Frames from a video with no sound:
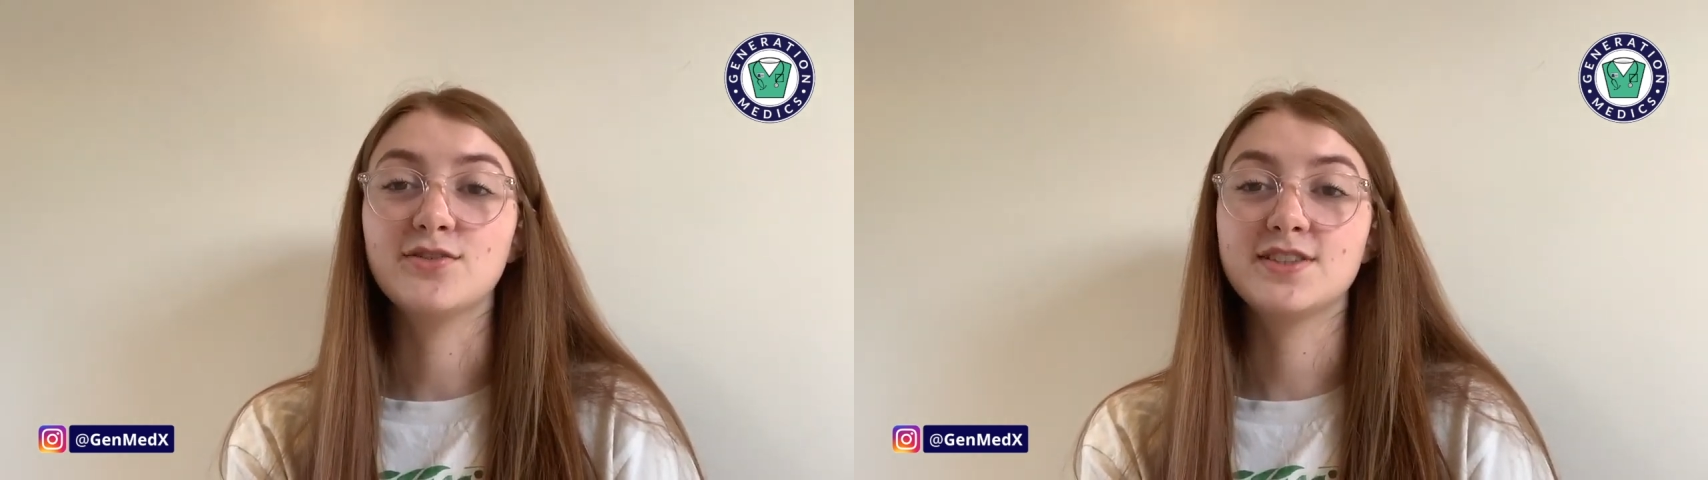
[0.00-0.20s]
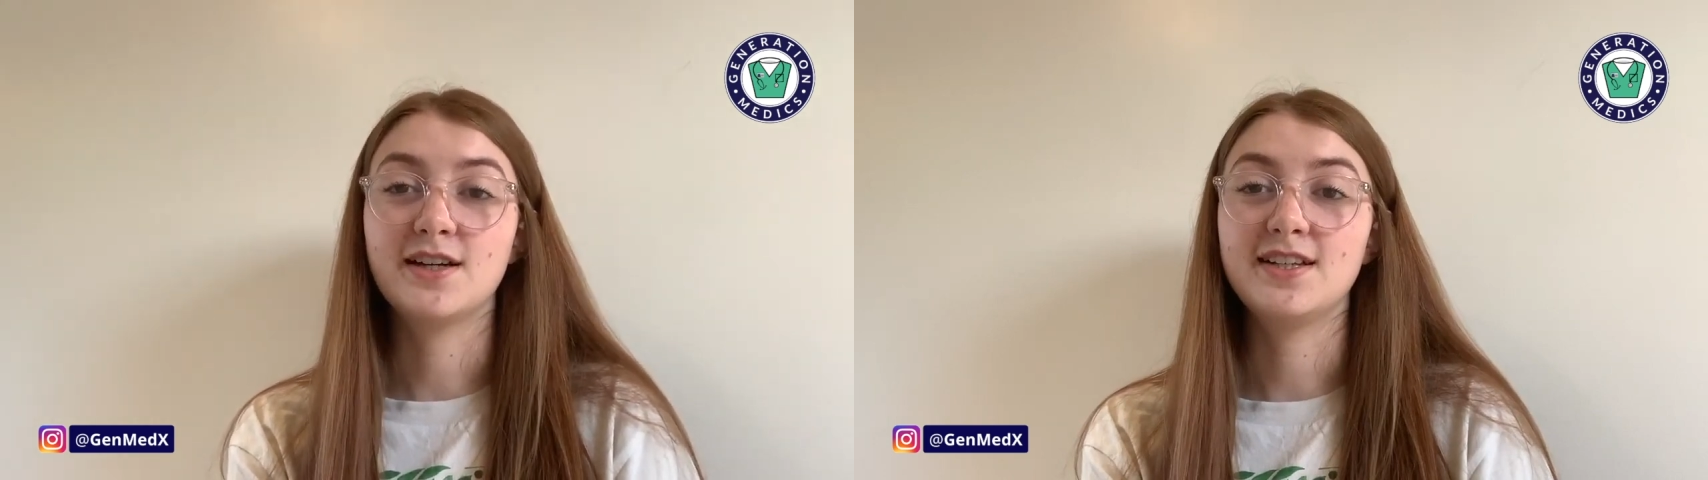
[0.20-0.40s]

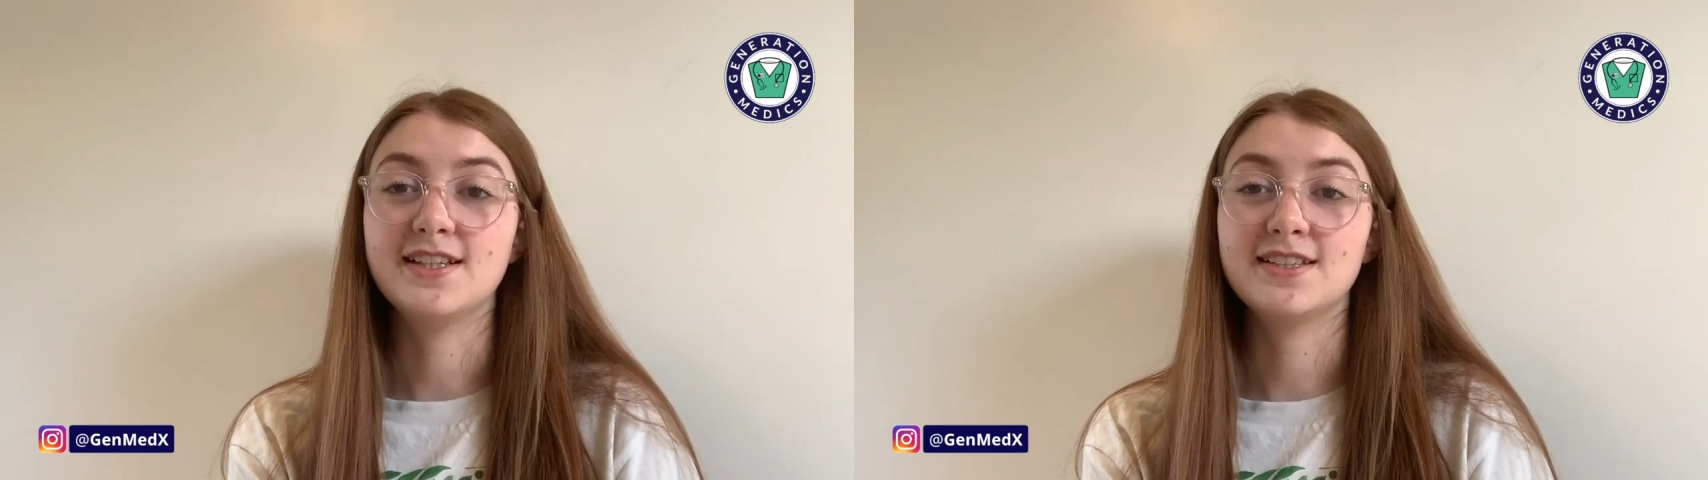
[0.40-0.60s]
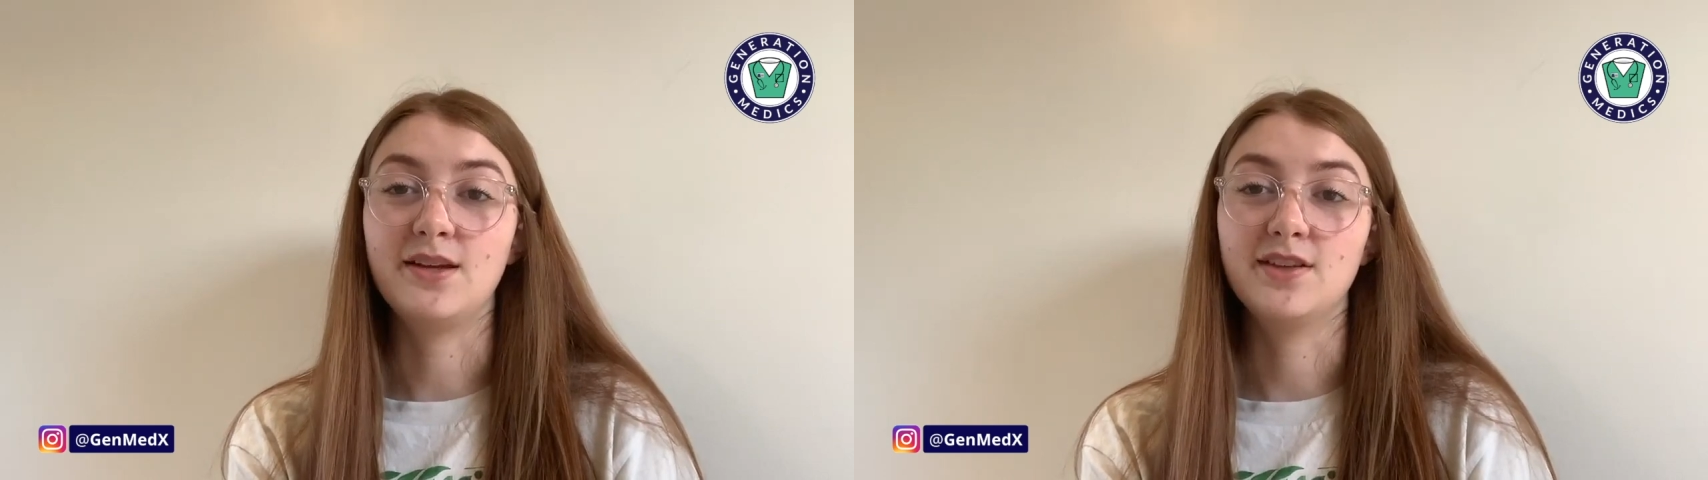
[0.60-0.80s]
10 years
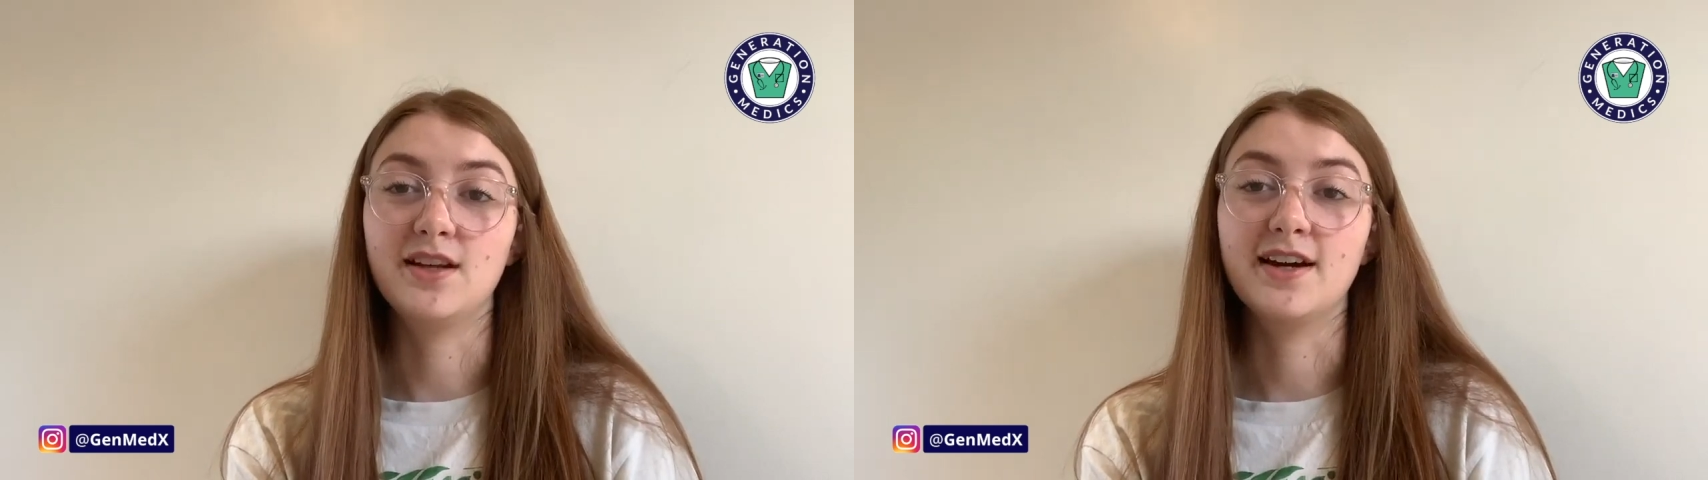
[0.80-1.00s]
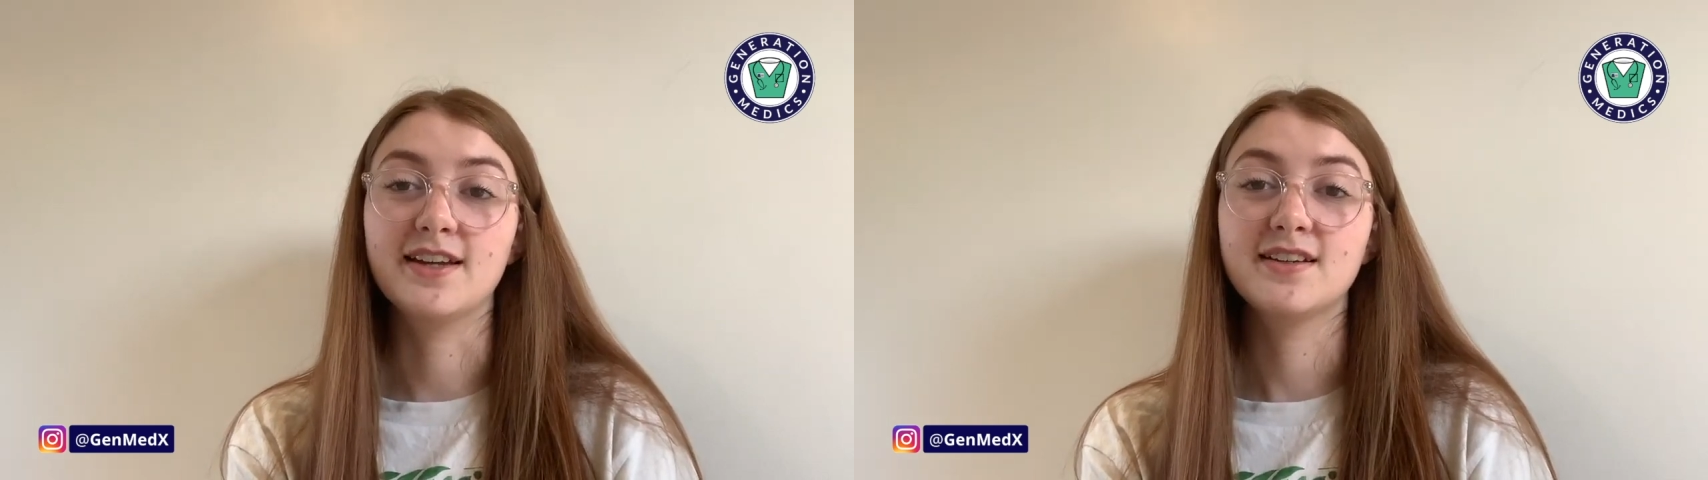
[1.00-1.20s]
down the
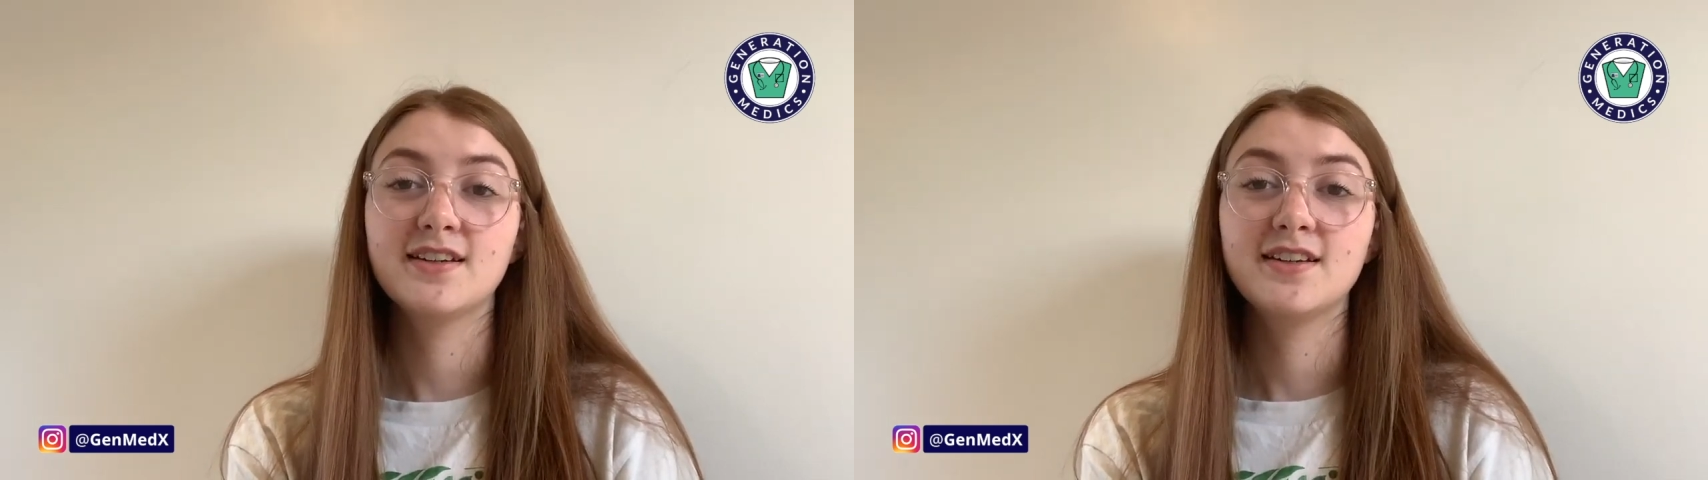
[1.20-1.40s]
line.